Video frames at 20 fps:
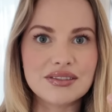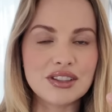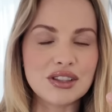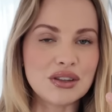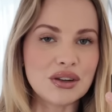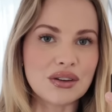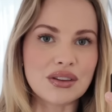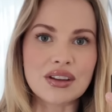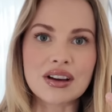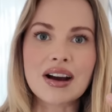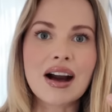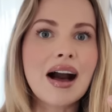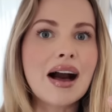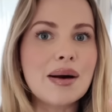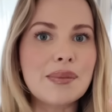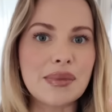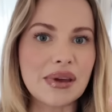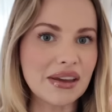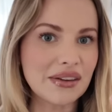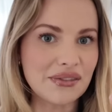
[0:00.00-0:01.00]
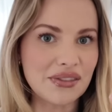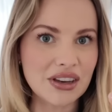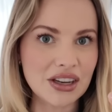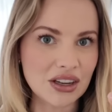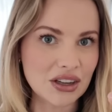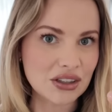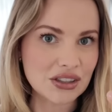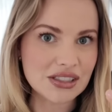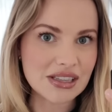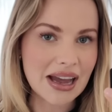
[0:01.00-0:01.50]
you know, the coming
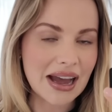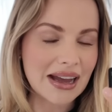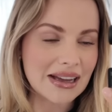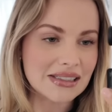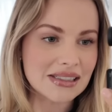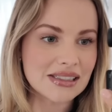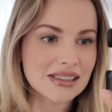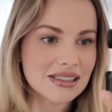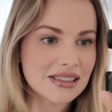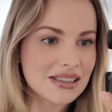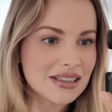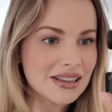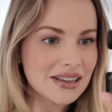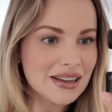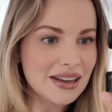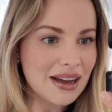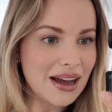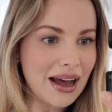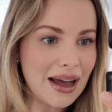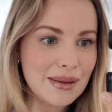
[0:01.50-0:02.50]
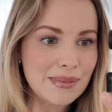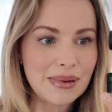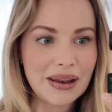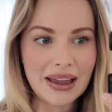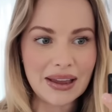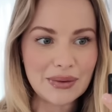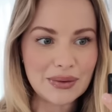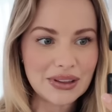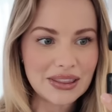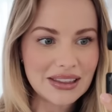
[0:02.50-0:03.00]
videos as I
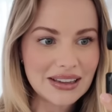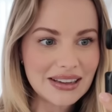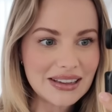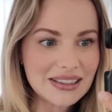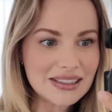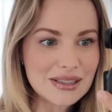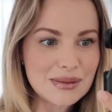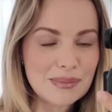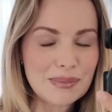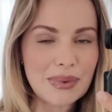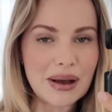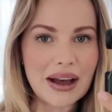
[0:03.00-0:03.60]
play with it.